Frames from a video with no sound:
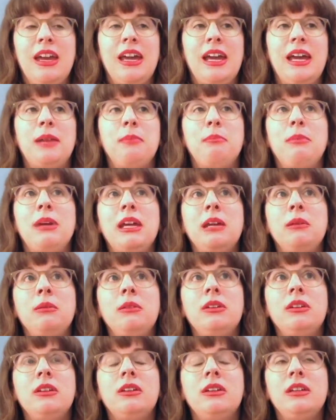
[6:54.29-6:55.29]
and
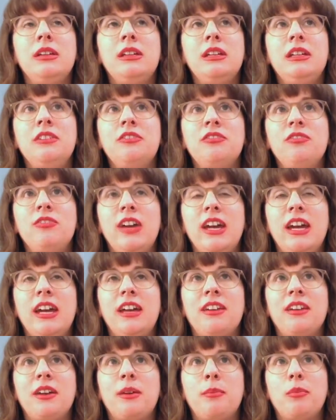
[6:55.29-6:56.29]
maybe even
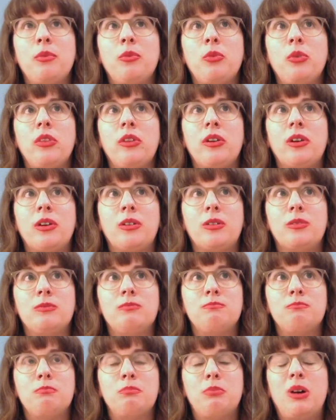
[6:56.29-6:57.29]
end up with a
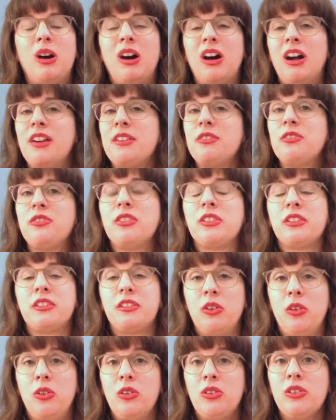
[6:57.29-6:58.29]
part of a
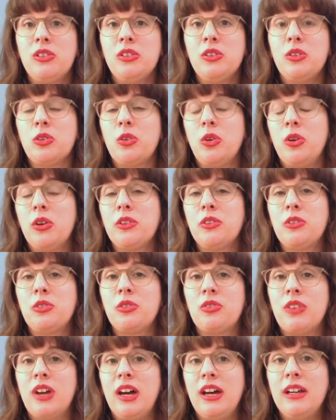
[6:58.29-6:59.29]
song you're going to
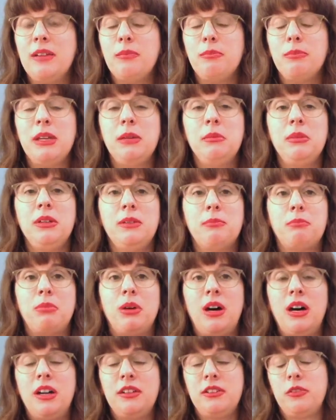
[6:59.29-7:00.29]
write, maybe
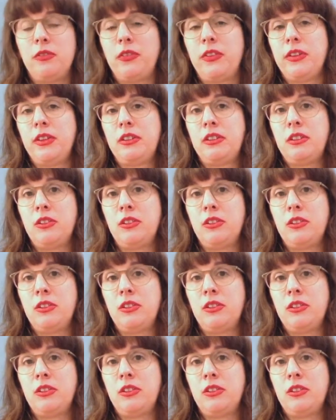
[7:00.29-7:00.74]
part of the